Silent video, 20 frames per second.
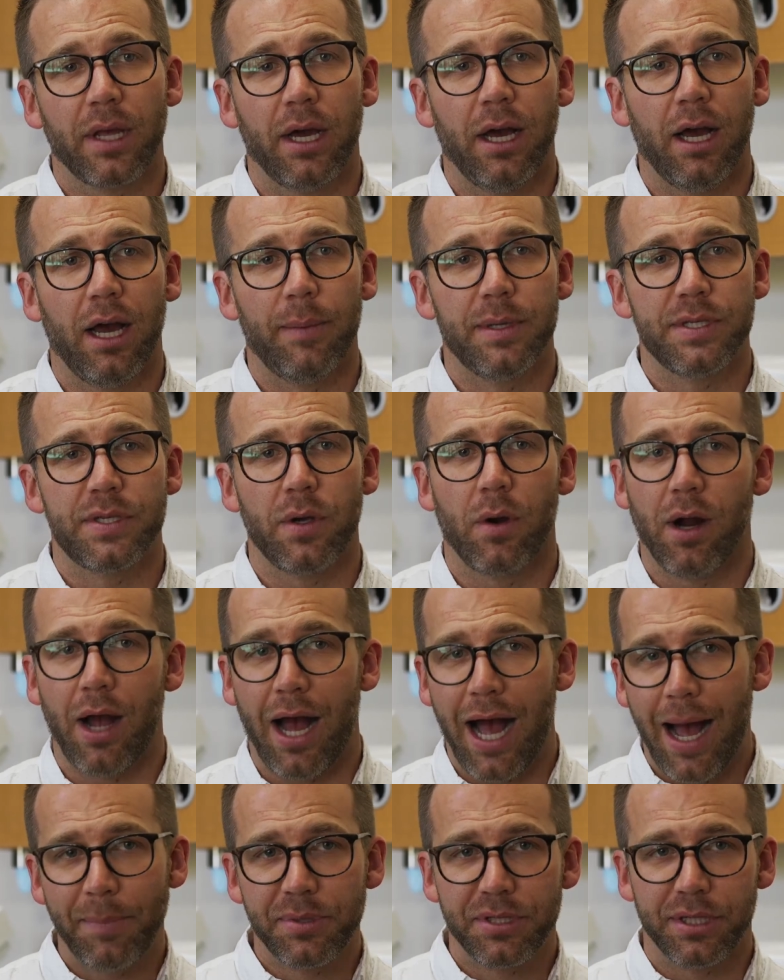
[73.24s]
And so our
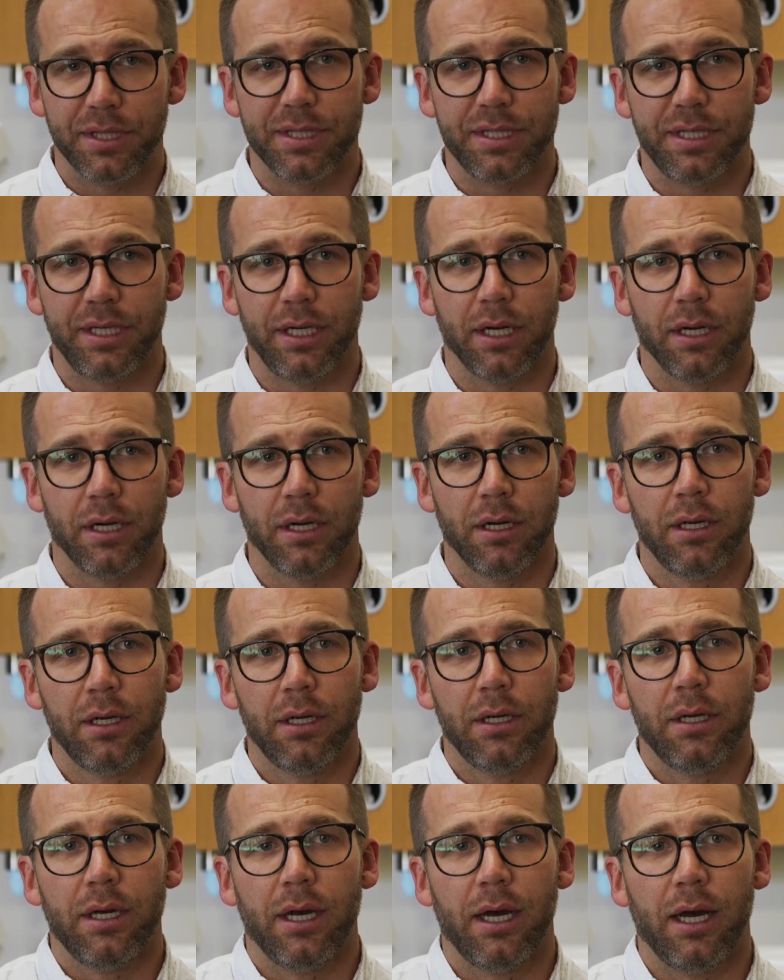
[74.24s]
options here
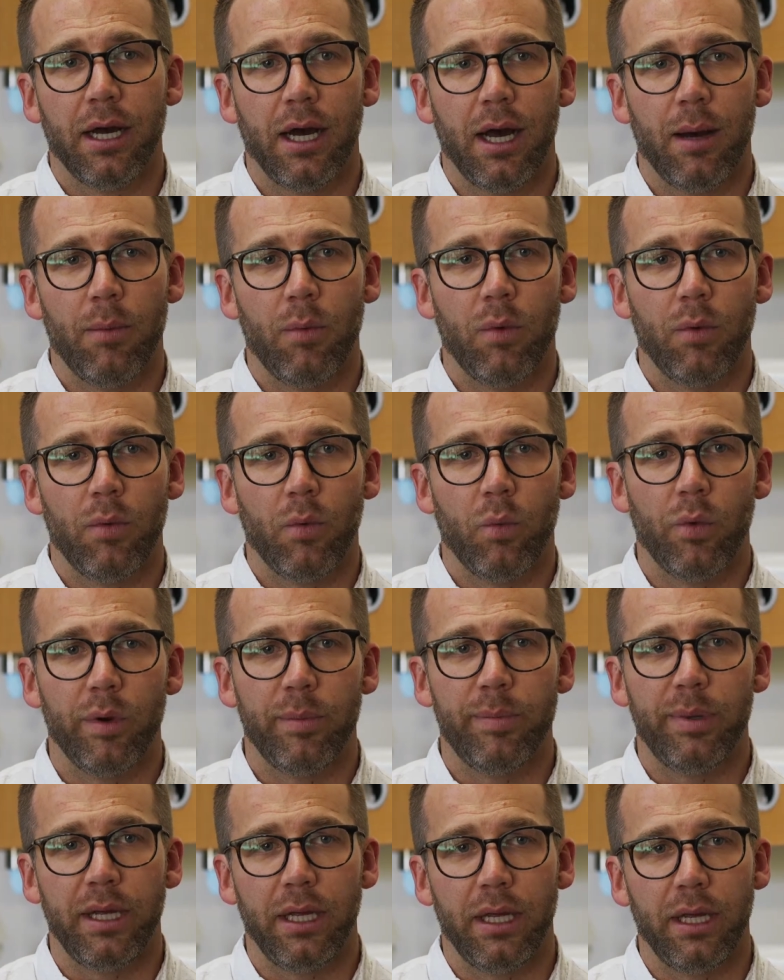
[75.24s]
would
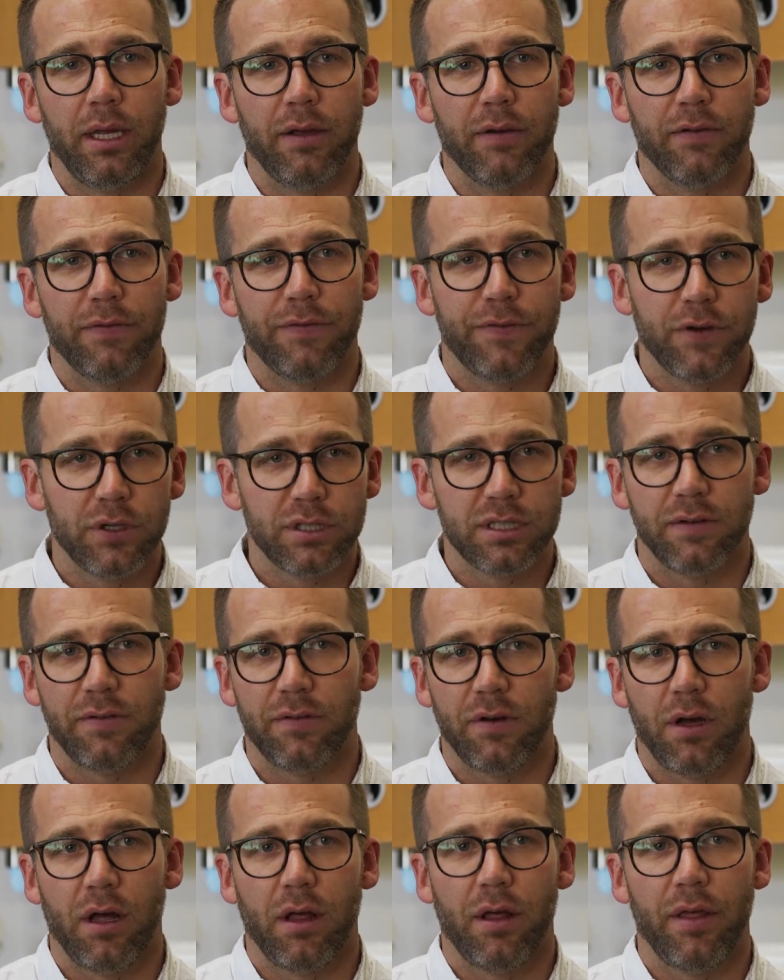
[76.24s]
be, first of
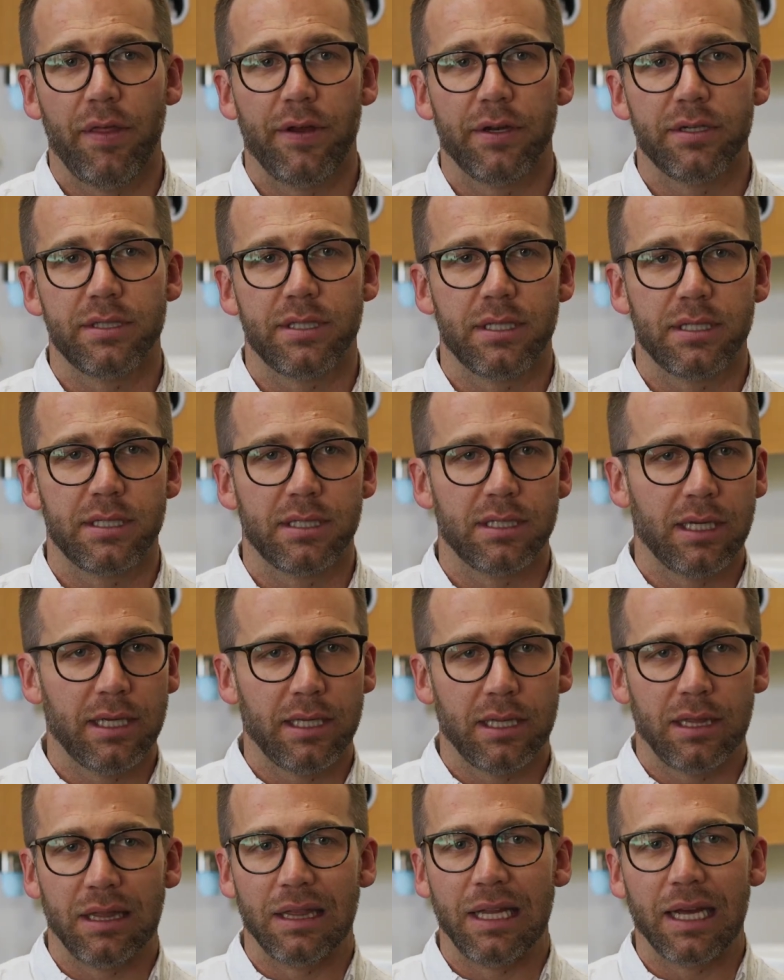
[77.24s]
all, there's this
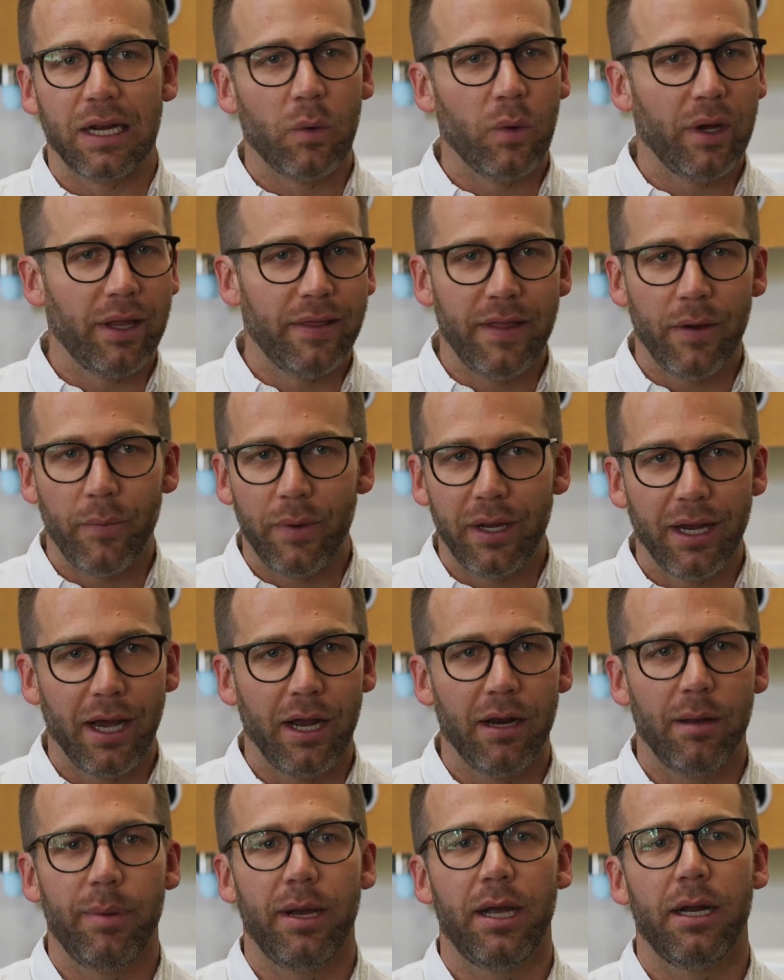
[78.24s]
liquid that we
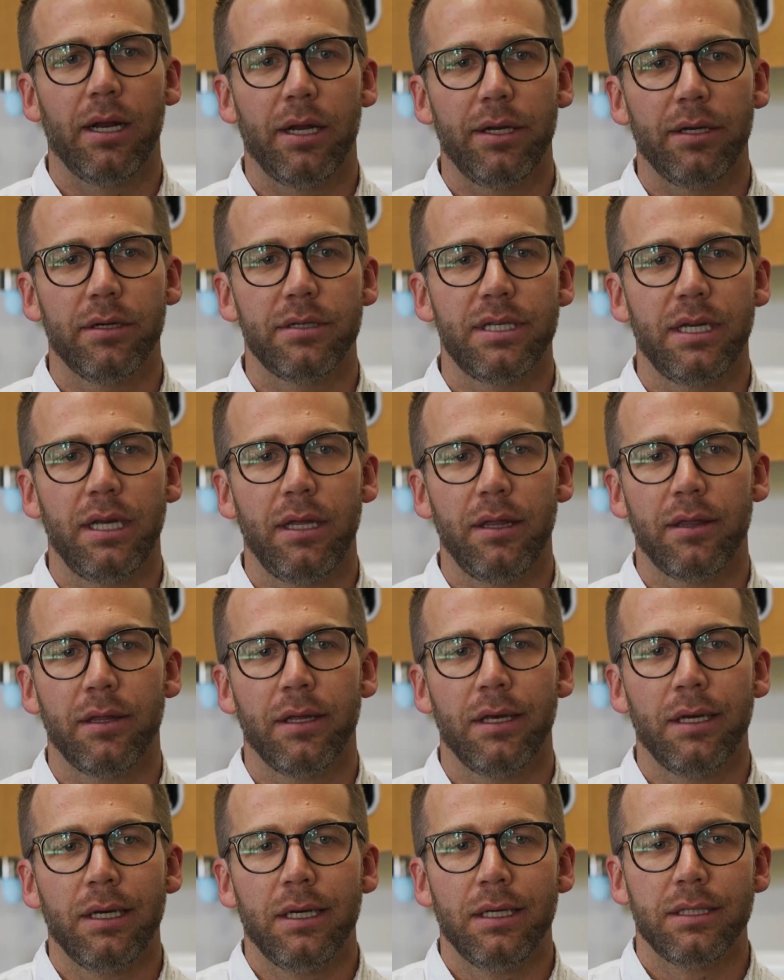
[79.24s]
kind of paint on your teeth.
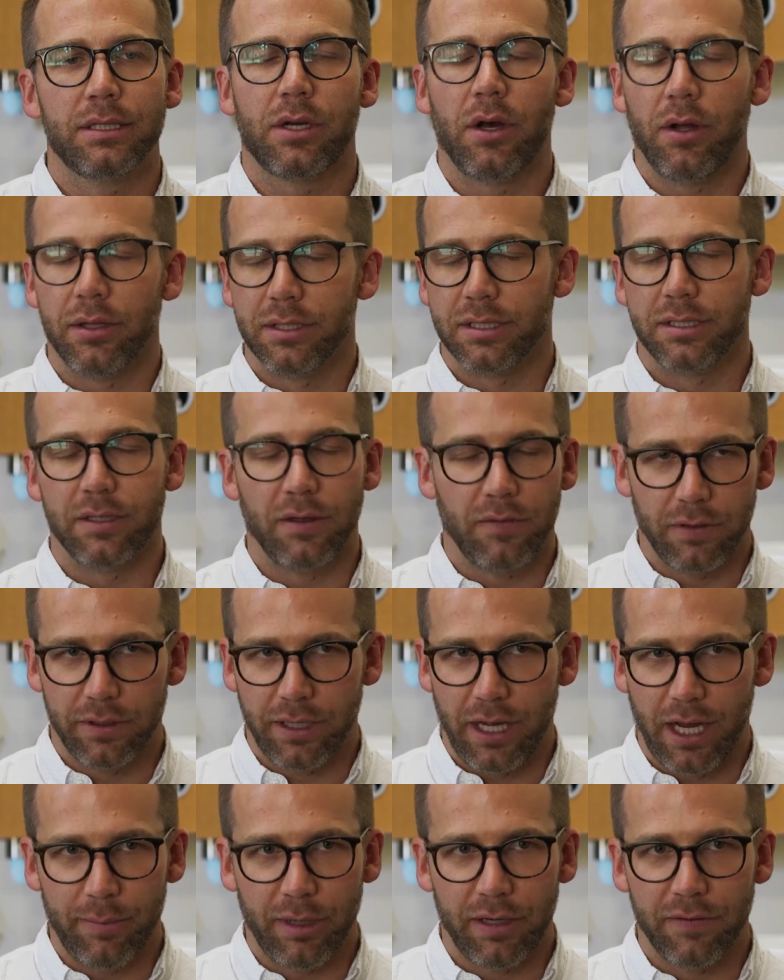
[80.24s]
It's called silver
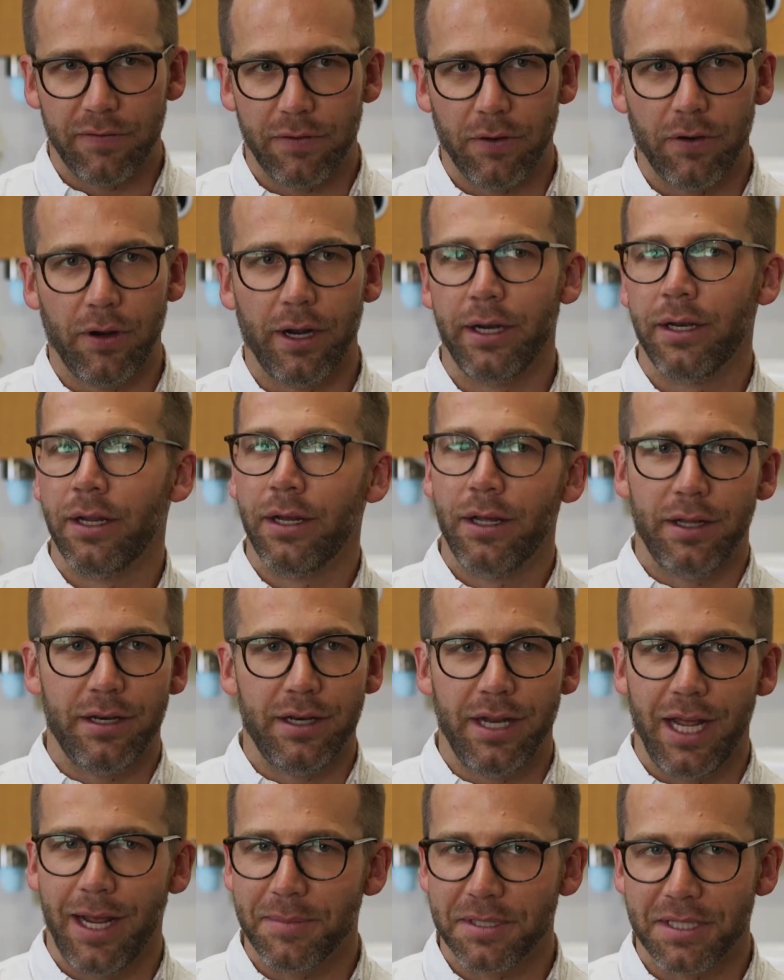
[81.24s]
diamine fluoride.
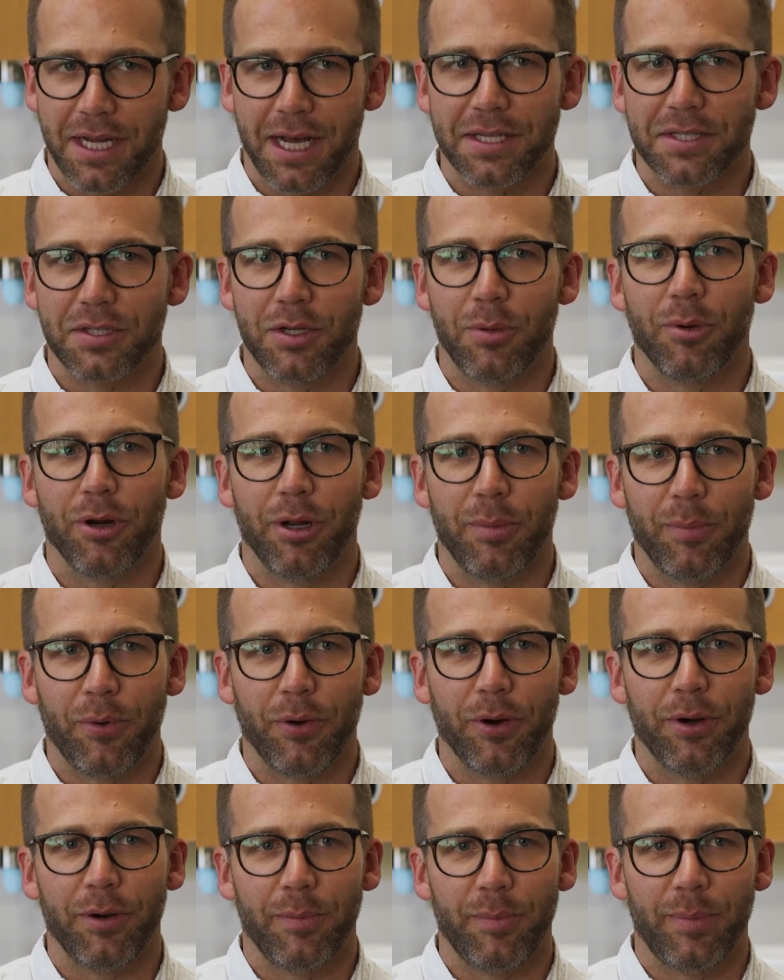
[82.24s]
Name's not super
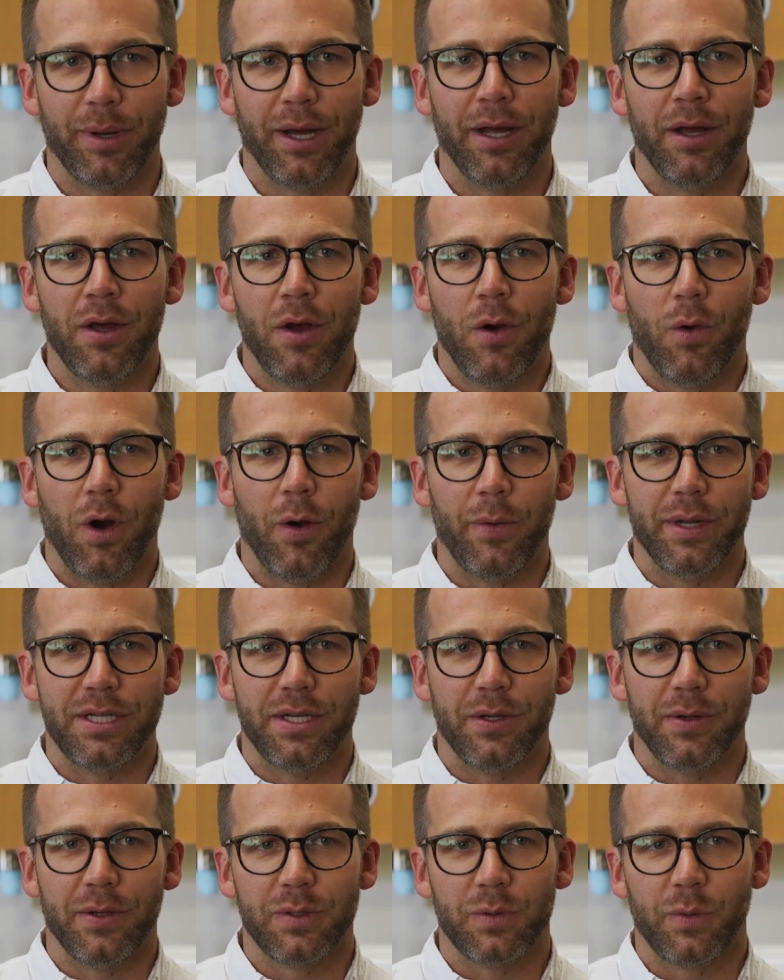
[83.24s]
important, but what we
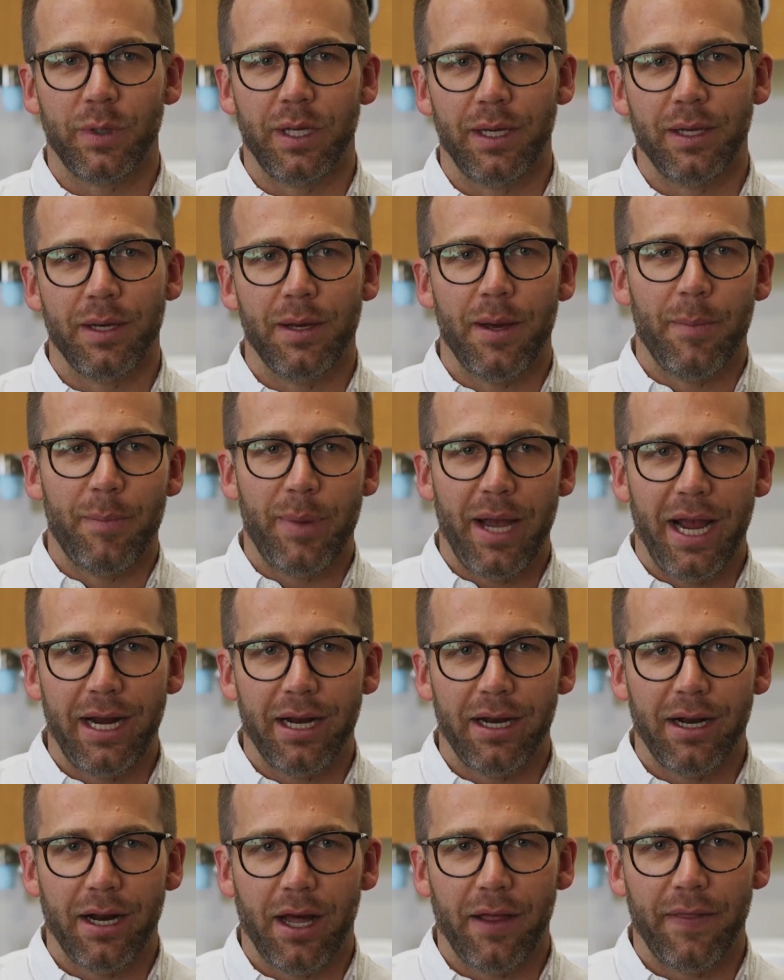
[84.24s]
do is we paint
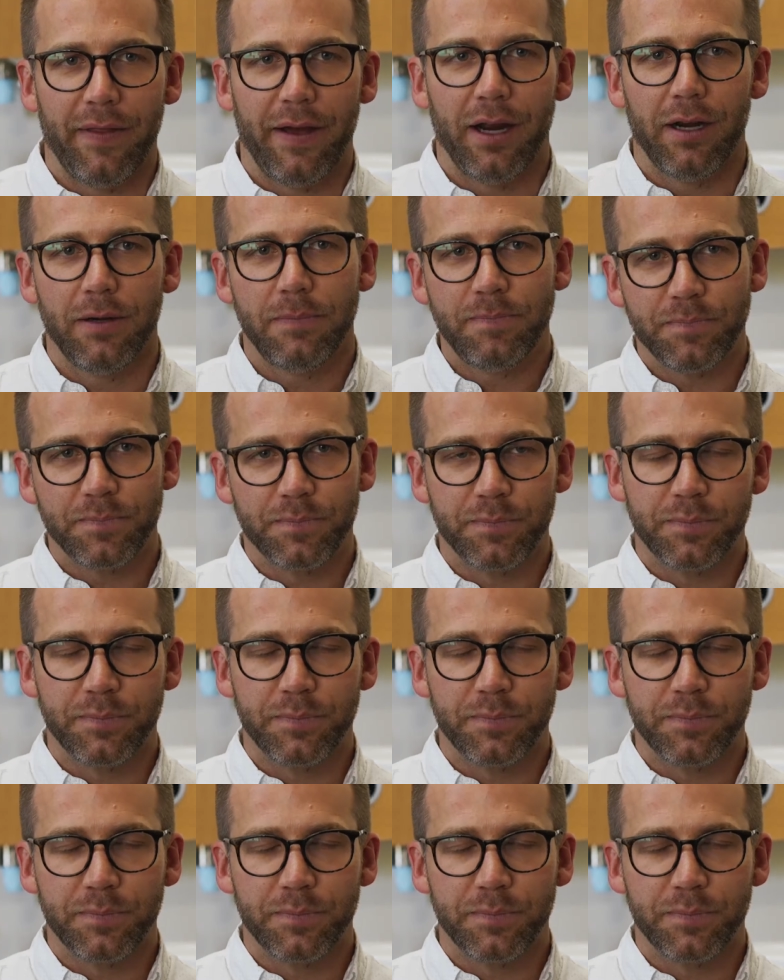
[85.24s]
it on there.